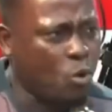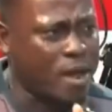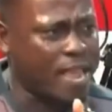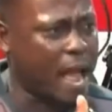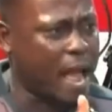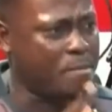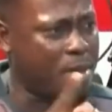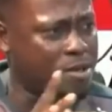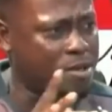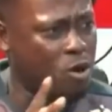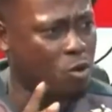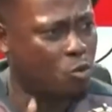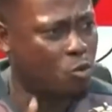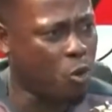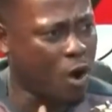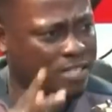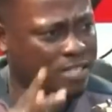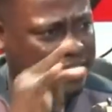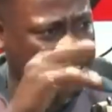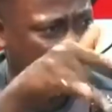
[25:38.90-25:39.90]
who are man you
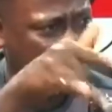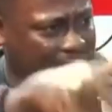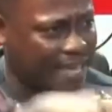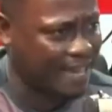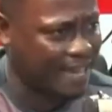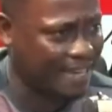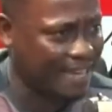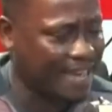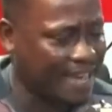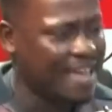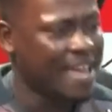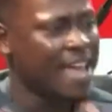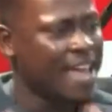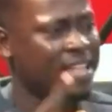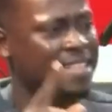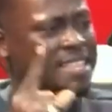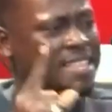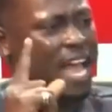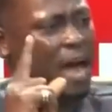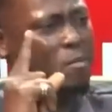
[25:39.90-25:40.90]
call some keke.
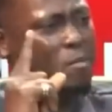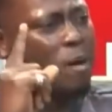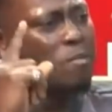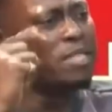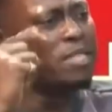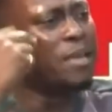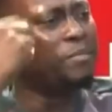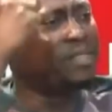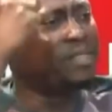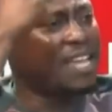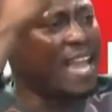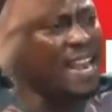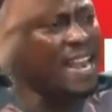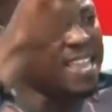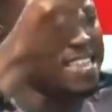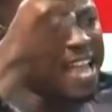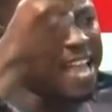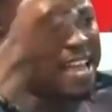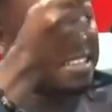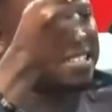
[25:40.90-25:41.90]
Name nim the
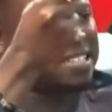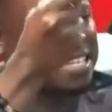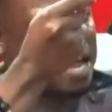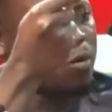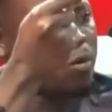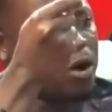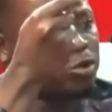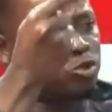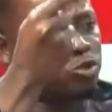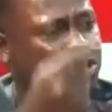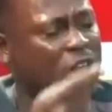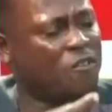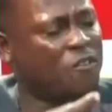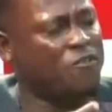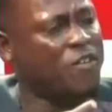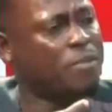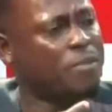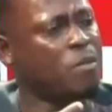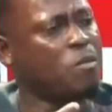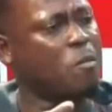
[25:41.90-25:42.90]
any answer what you
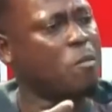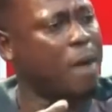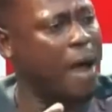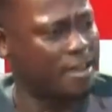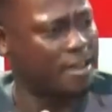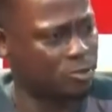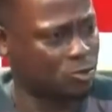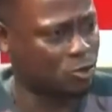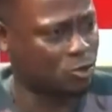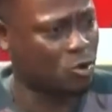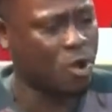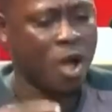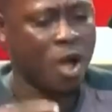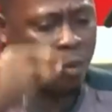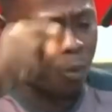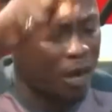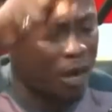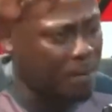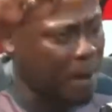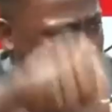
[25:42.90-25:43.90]
free be more mind so no.
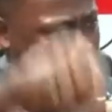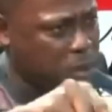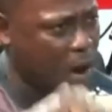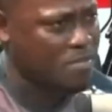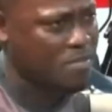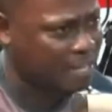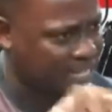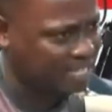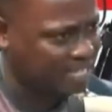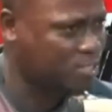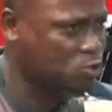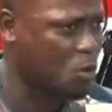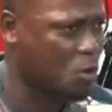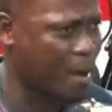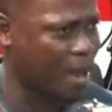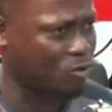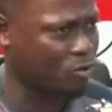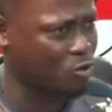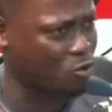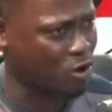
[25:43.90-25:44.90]
What about Bramia that is
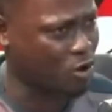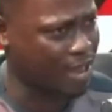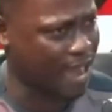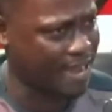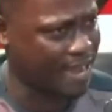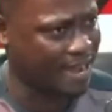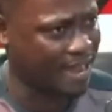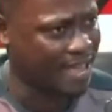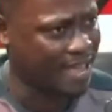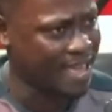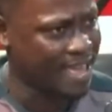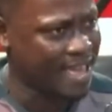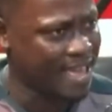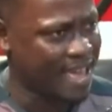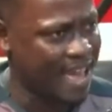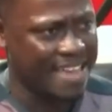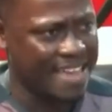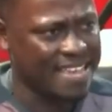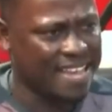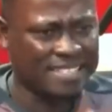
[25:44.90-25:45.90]
your Michael Ko Ghana?
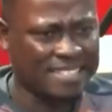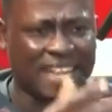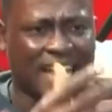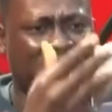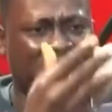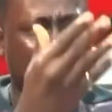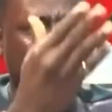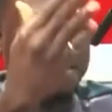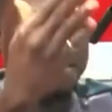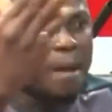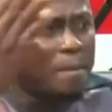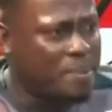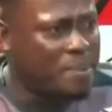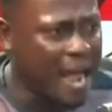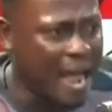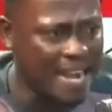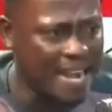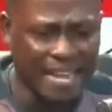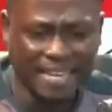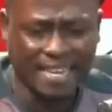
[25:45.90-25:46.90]
And yes, I never be
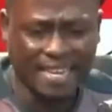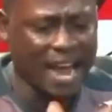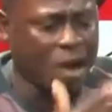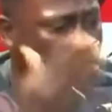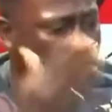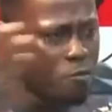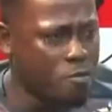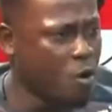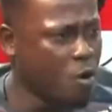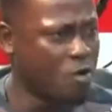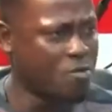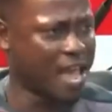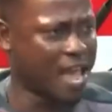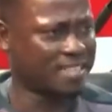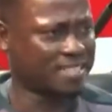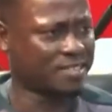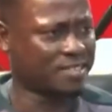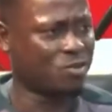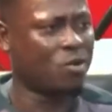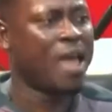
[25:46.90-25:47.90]
Brianna Kay who be a
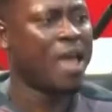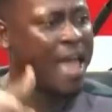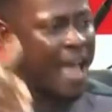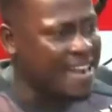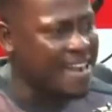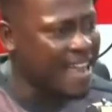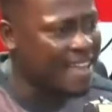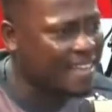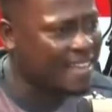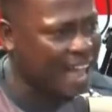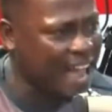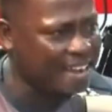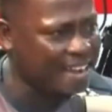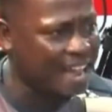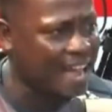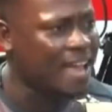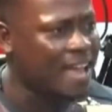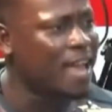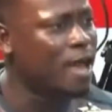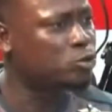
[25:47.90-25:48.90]
Yasano and a
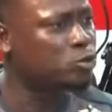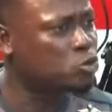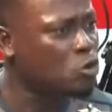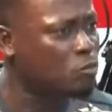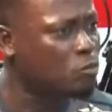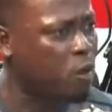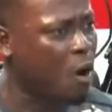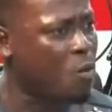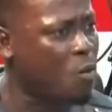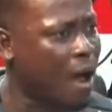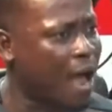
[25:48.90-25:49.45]
Ghana a tomb.